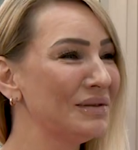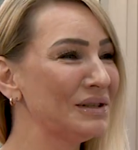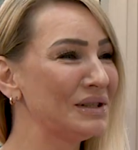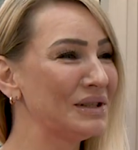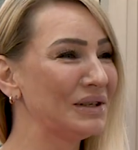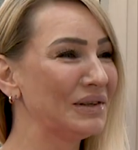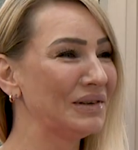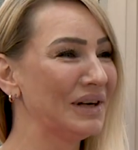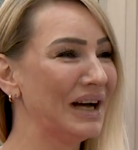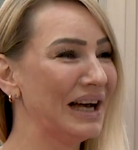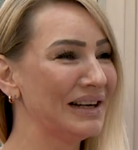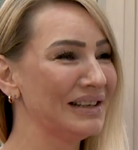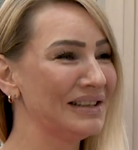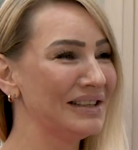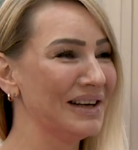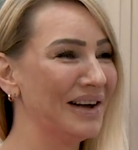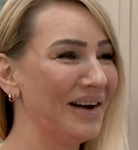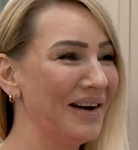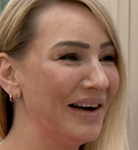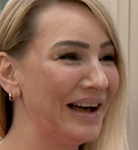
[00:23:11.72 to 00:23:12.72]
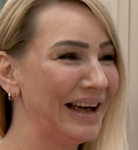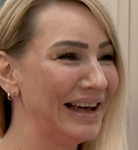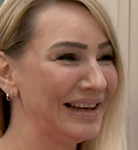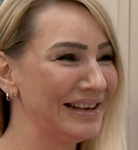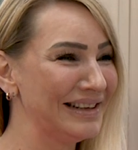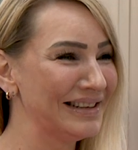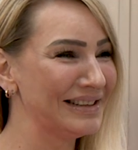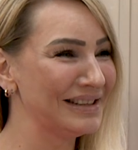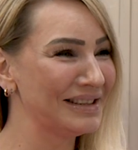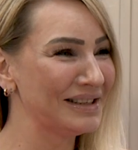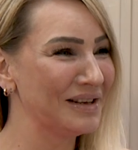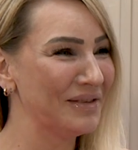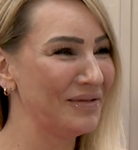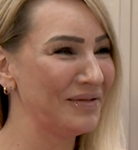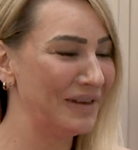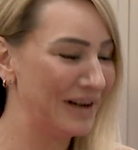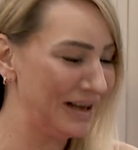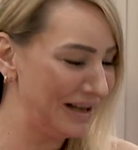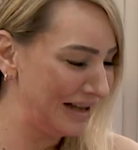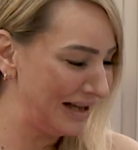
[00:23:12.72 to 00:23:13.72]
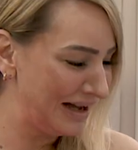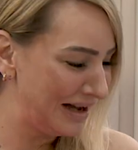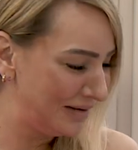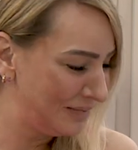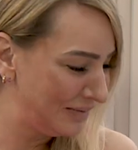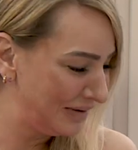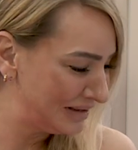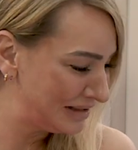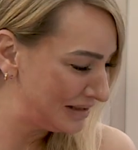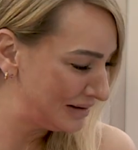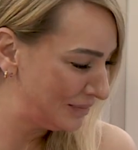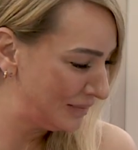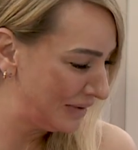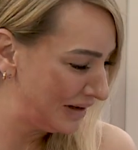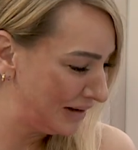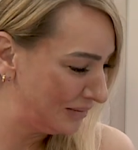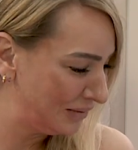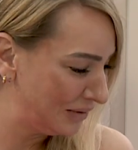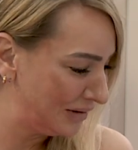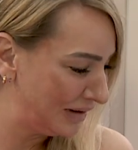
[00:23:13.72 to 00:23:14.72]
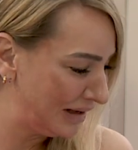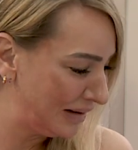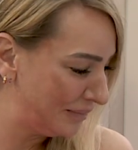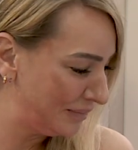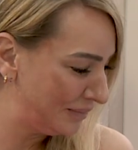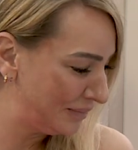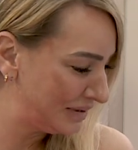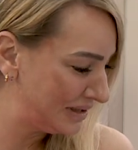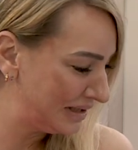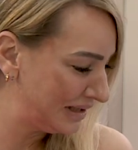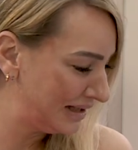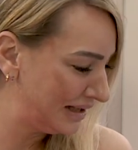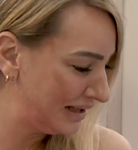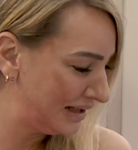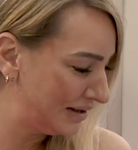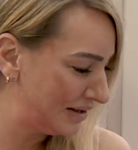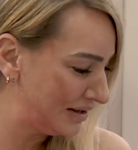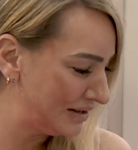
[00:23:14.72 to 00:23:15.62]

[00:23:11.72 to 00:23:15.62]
was taught how to iron and stuff like that. I must admit, I'm not that particularly good.